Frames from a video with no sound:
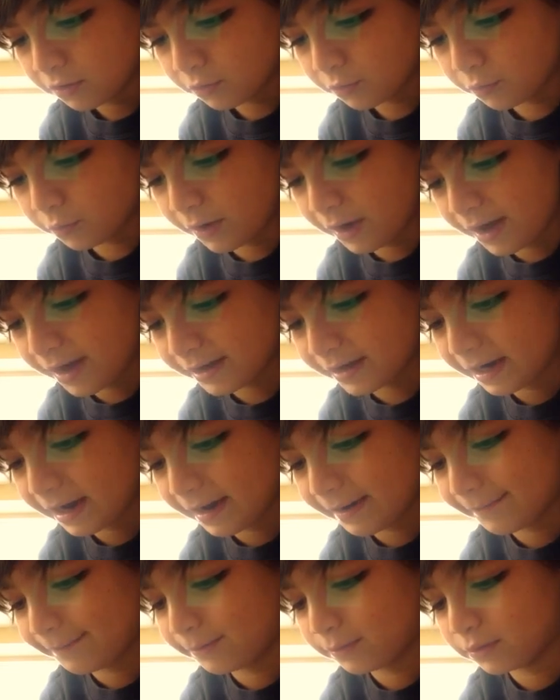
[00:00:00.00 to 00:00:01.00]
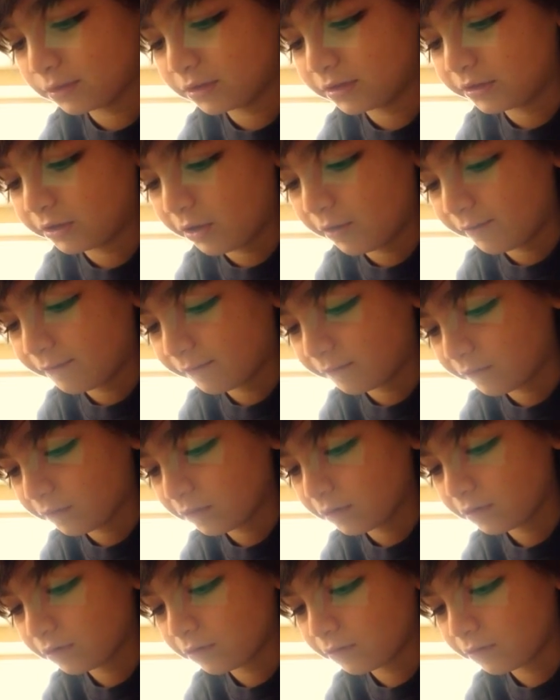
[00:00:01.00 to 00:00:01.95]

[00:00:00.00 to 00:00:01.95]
red and pull it over.